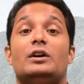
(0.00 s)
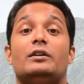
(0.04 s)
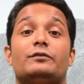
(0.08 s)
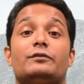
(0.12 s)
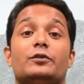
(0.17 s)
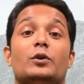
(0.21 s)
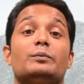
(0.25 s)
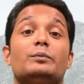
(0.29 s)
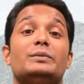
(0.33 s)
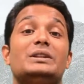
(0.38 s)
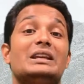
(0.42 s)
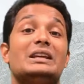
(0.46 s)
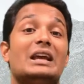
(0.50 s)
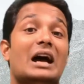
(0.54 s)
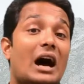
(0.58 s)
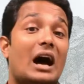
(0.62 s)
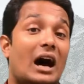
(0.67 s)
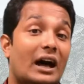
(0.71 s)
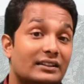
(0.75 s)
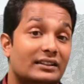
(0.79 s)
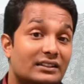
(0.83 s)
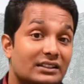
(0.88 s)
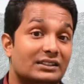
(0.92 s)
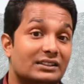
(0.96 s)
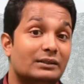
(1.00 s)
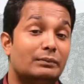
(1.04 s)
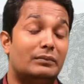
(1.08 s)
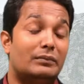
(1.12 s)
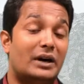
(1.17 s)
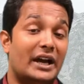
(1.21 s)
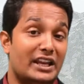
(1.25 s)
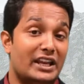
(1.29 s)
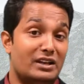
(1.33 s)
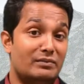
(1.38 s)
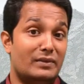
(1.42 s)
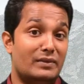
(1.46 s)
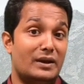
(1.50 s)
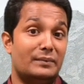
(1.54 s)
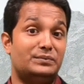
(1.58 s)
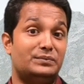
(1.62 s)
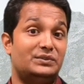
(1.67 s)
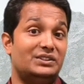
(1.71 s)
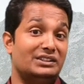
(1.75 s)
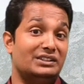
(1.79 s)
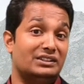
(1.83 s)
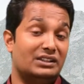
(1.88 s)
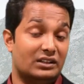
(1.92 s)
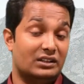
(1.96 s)
from the other mind
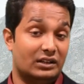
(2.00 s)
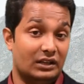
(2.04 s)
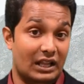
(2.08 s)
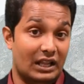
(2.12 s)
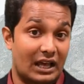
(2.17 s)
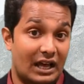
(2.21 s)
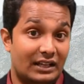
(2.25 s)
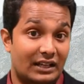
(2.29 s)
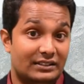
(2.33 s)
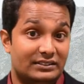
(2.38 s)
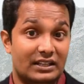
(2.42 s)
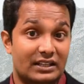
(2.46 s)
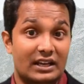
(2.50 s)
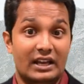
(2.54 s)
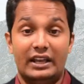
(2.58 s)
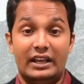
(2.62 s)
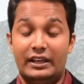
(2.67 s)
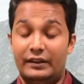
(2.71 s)
maps in the class,